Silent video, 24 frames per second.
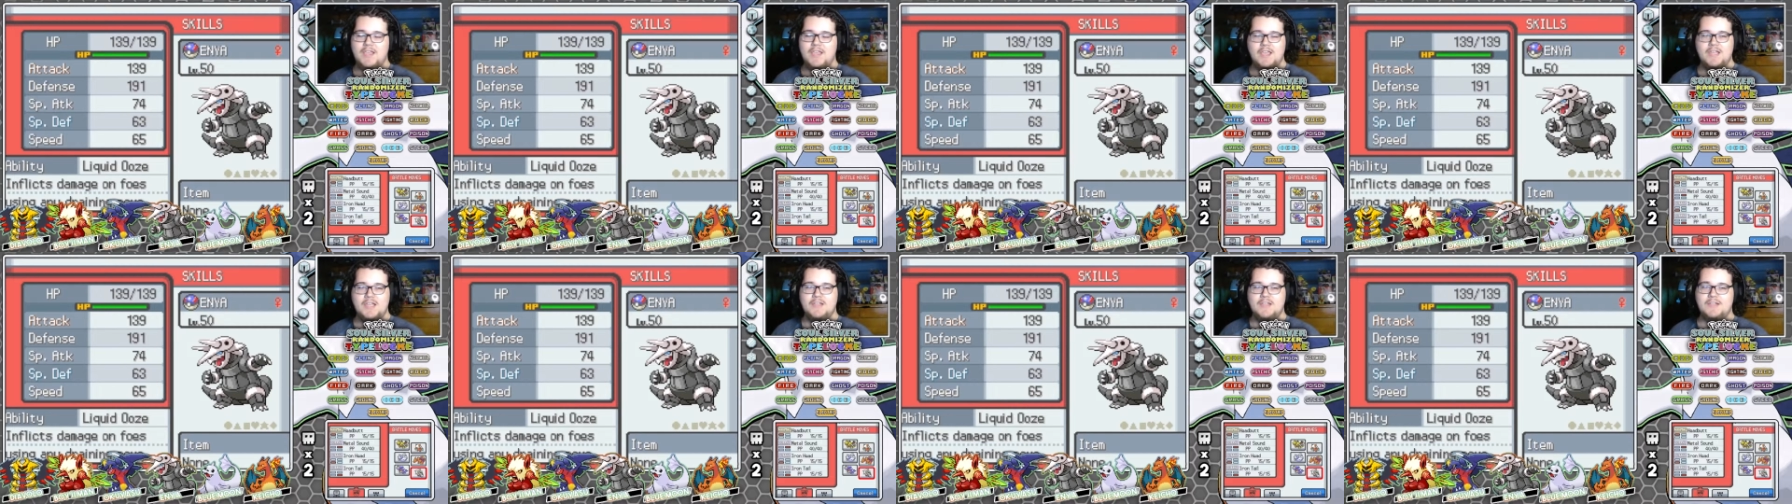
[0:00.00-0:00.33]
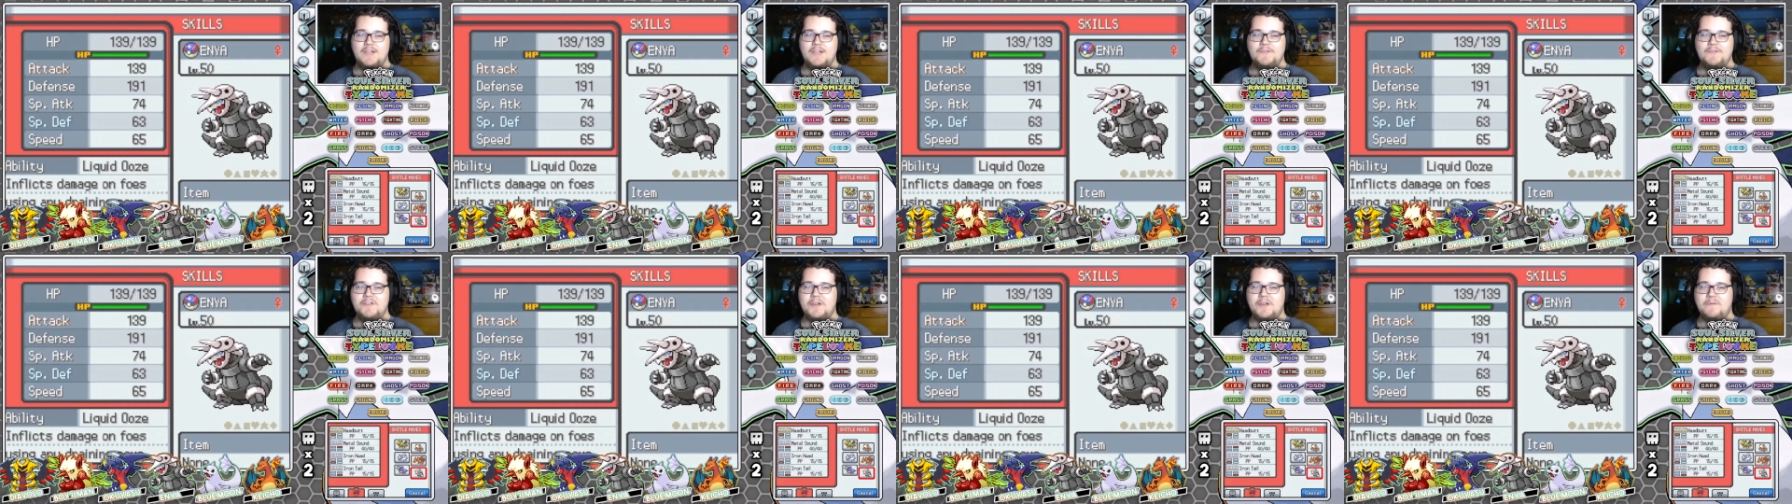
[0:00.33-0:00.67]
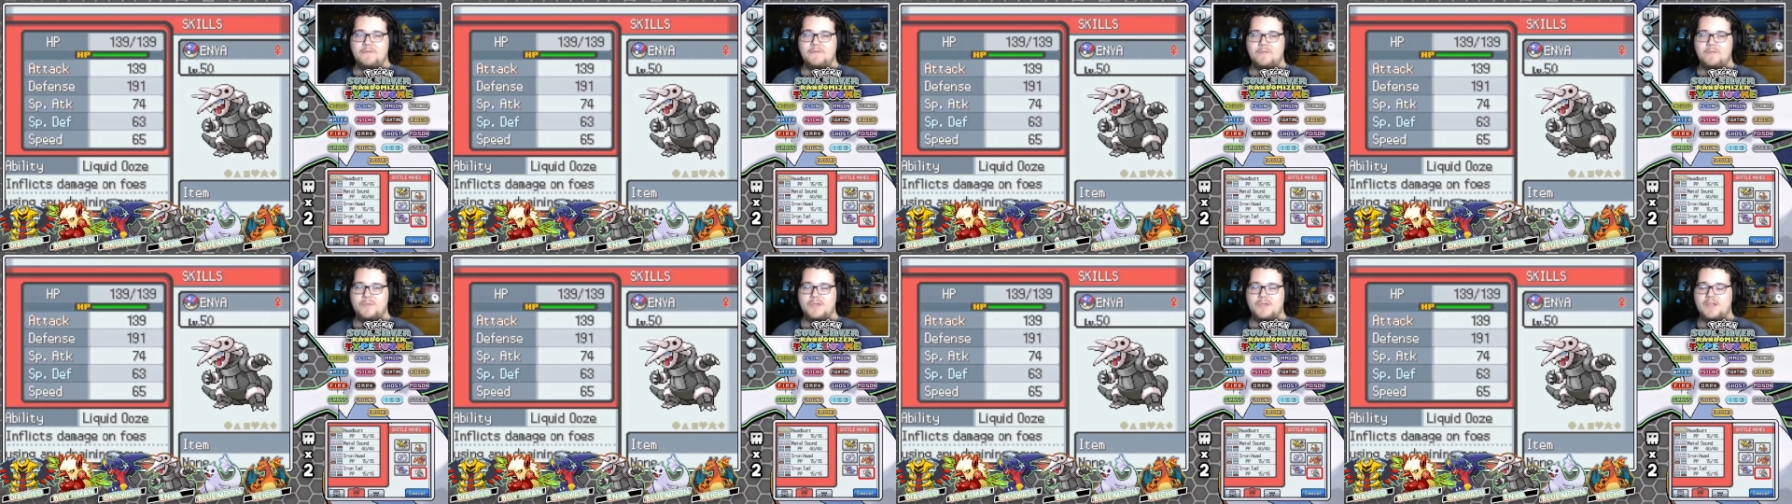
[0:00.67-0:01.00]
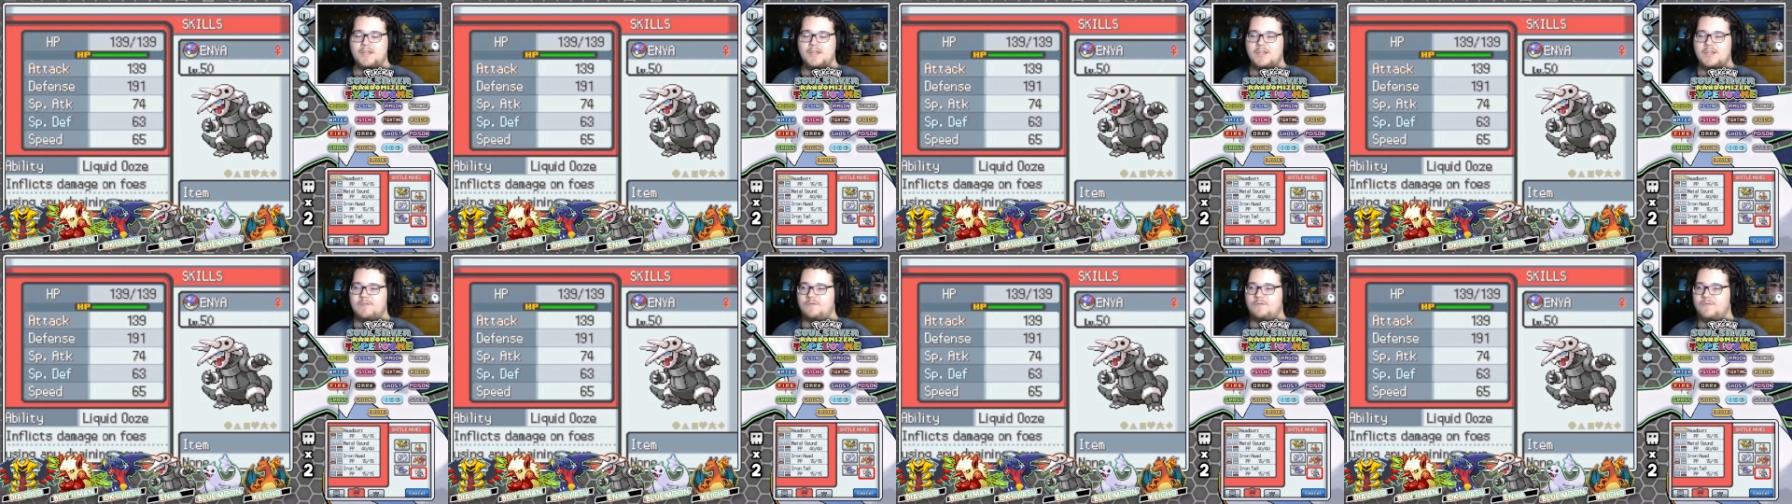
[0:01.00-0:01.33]
leveled up from being a
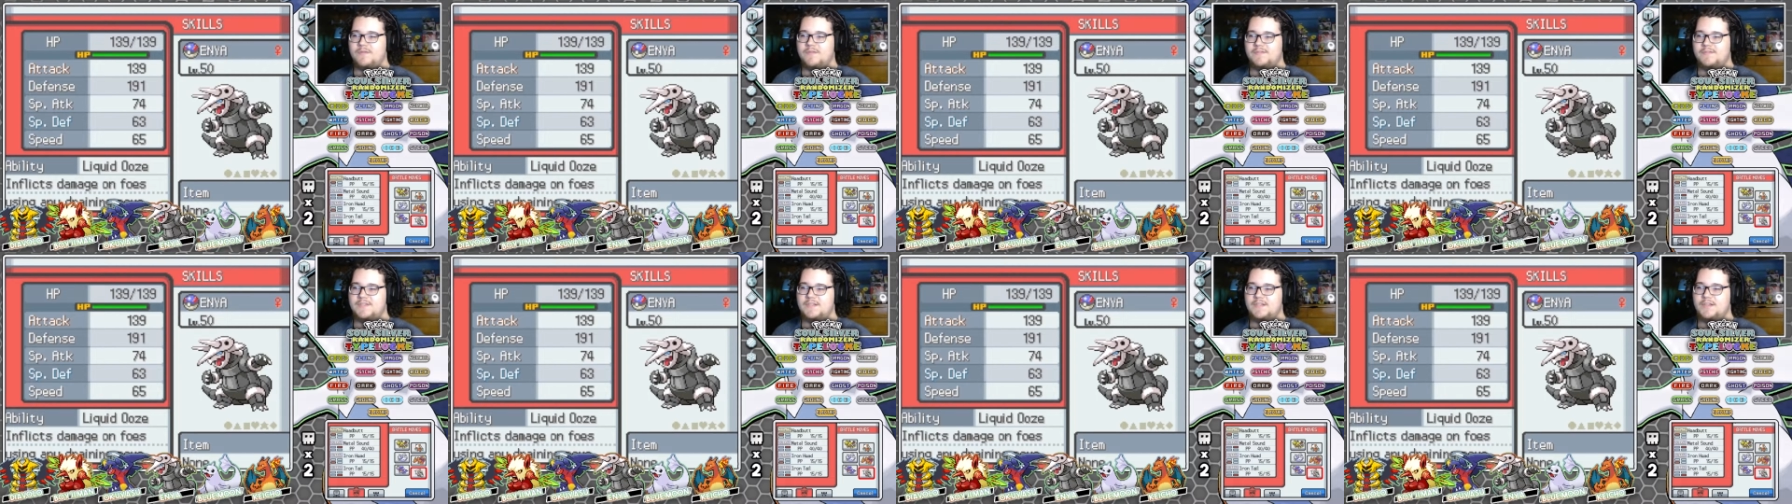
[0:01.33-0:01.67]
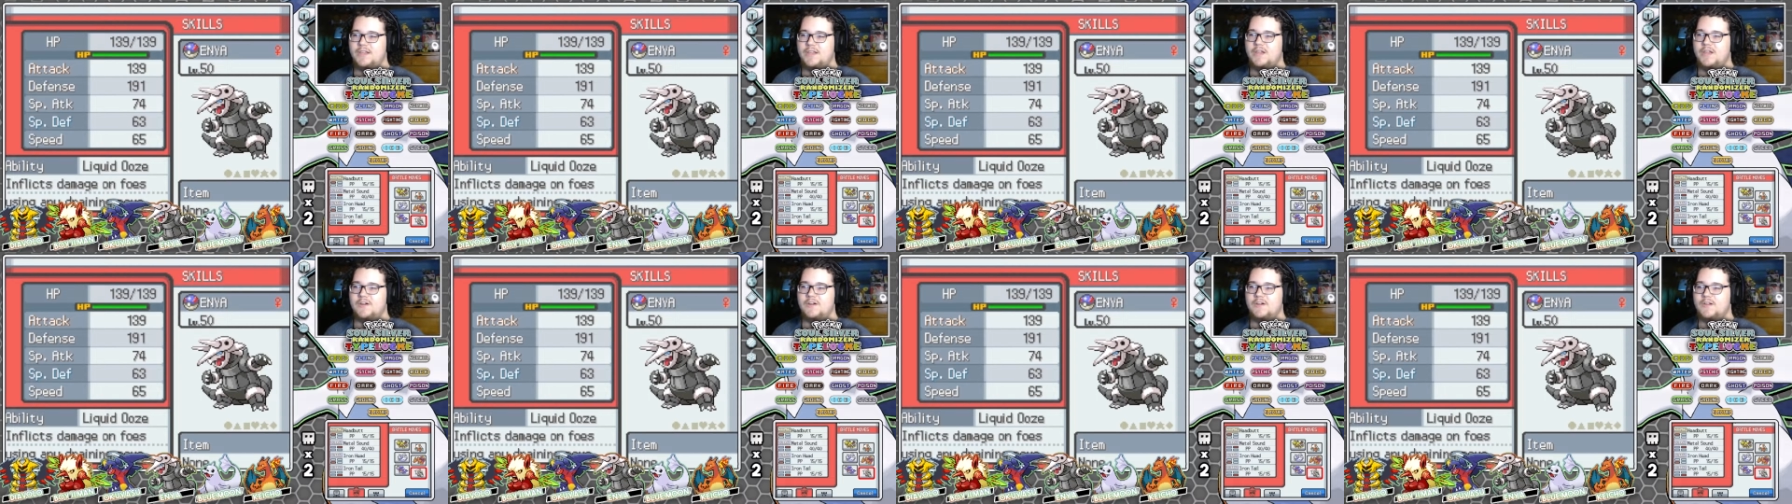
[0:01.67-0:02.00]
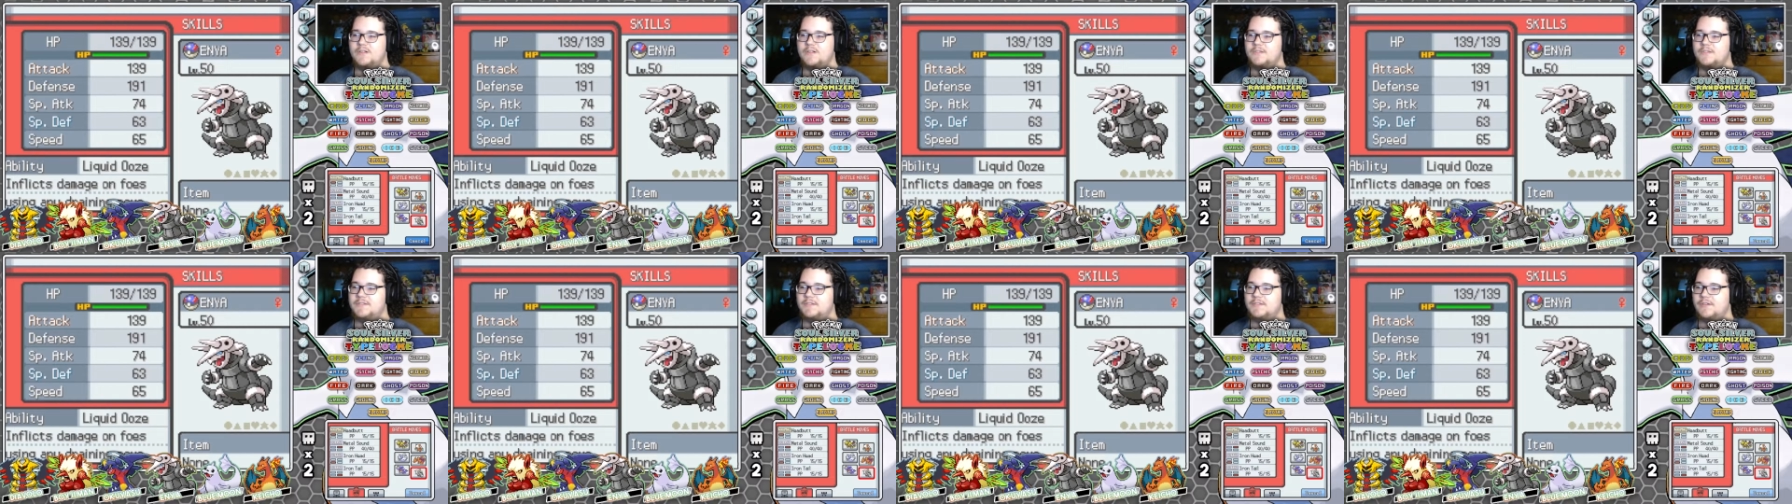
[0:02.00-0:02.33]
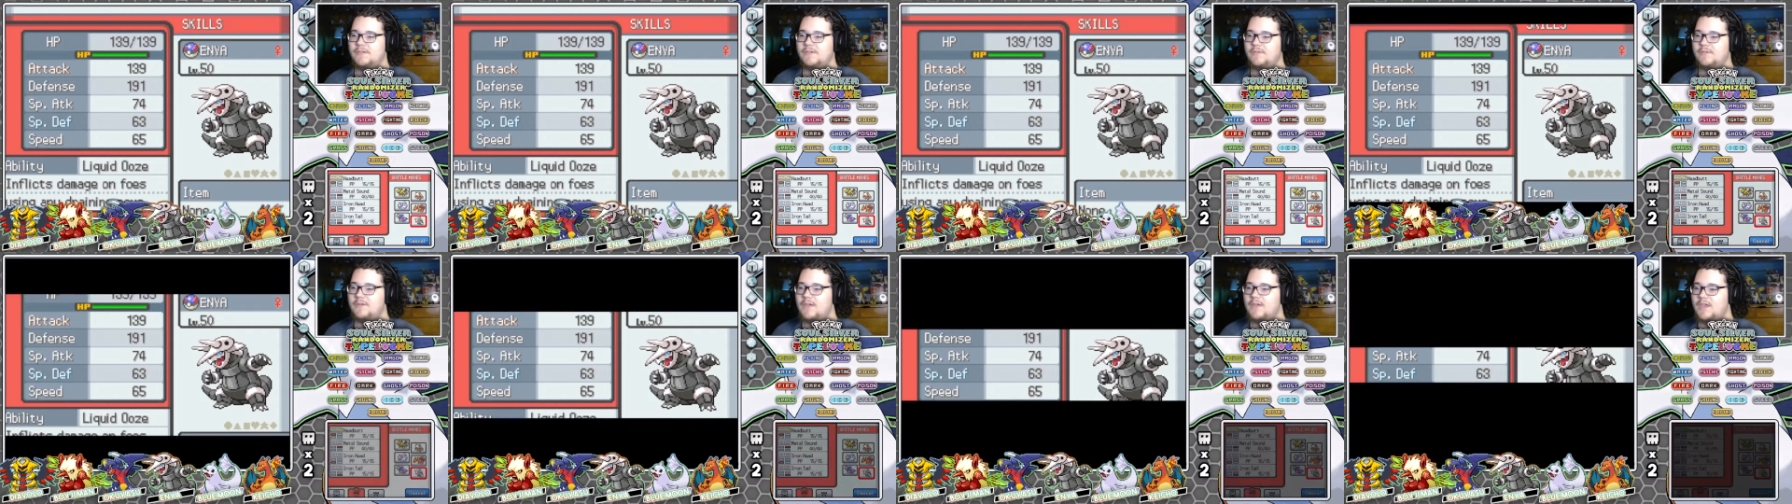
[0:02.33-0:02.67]
level 15 Lairon, so
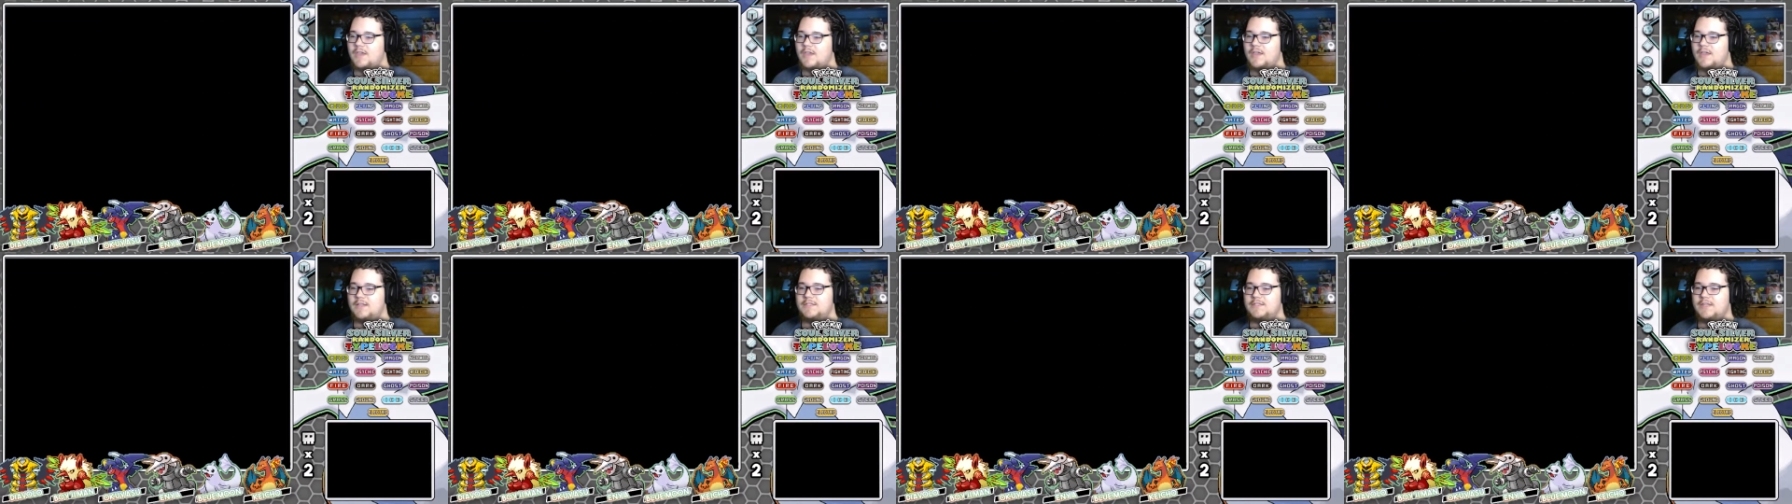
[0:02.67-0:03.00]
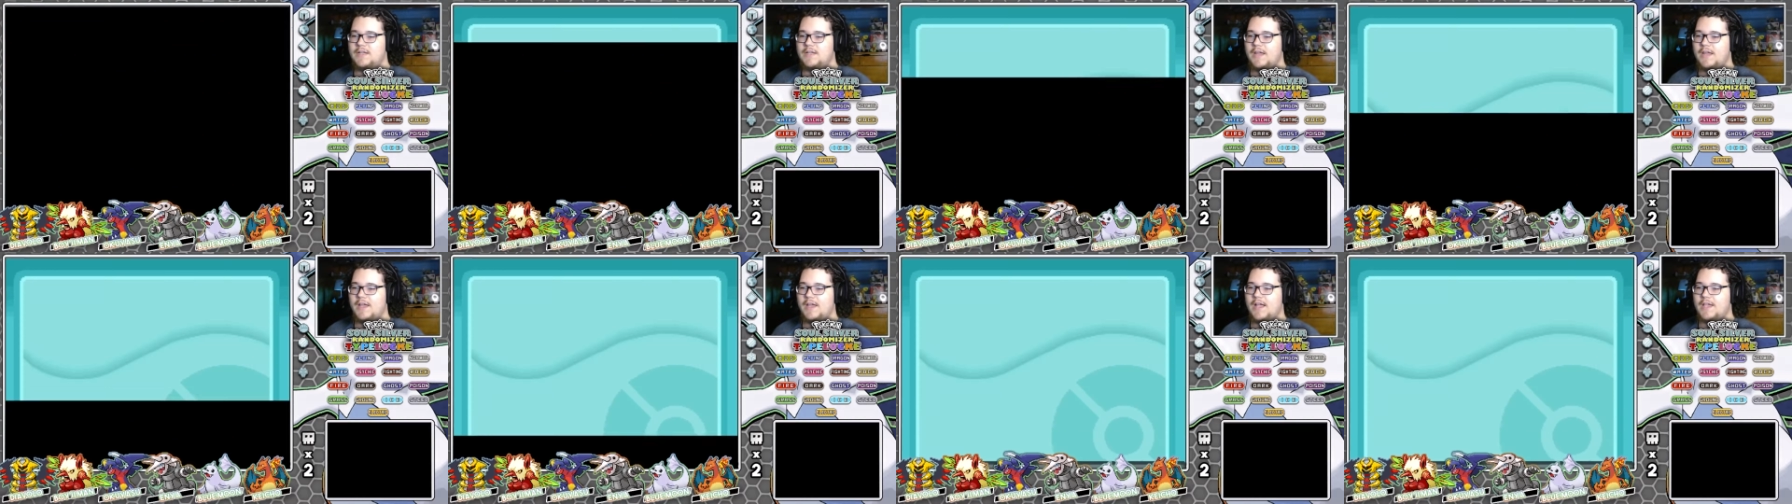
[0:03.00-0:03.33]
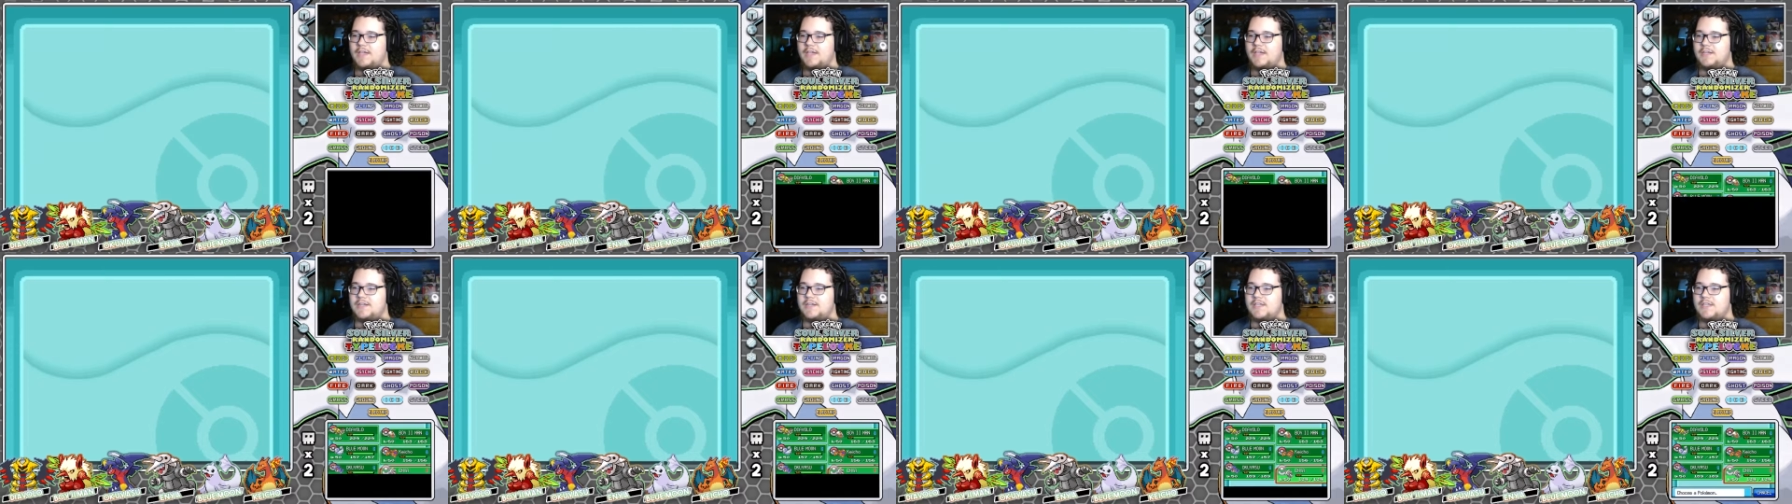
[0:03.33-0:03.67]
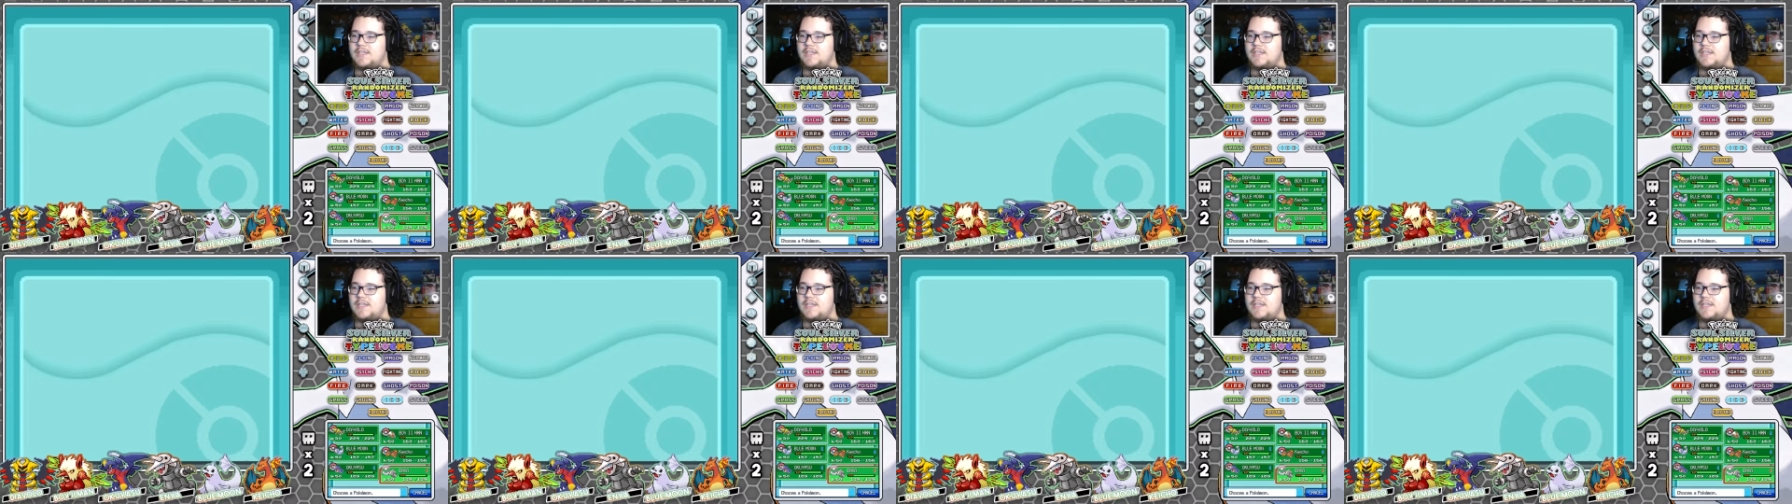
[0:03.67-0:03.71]
it's not like I could